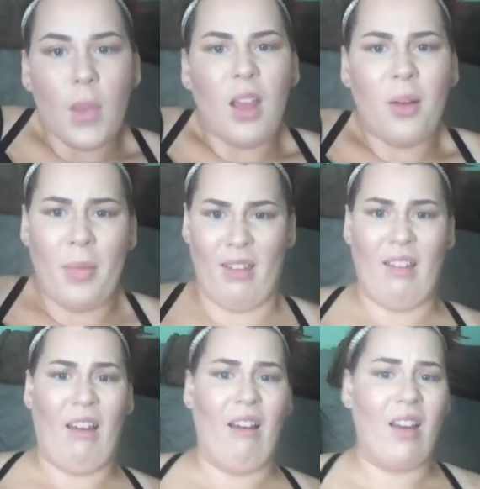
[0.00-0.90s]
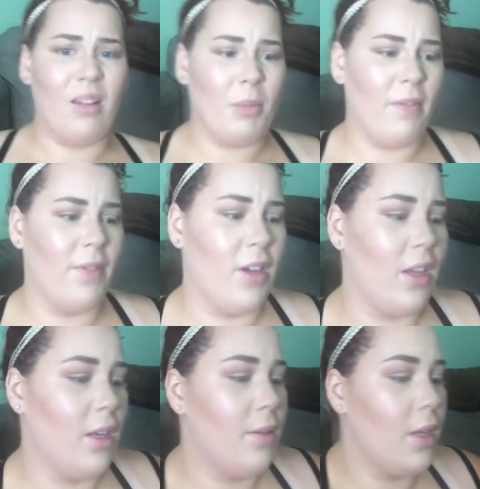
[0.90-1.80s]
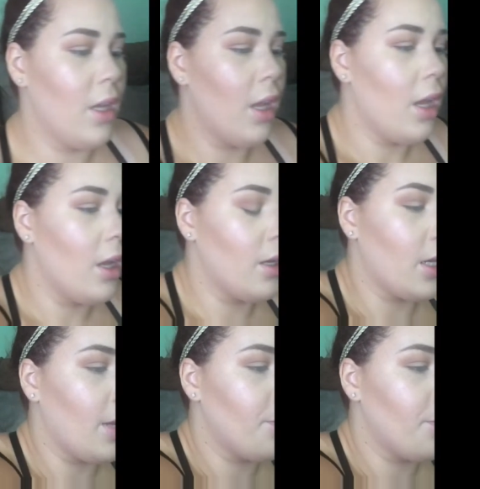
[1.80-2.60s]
Oh my god, my foot. Okay.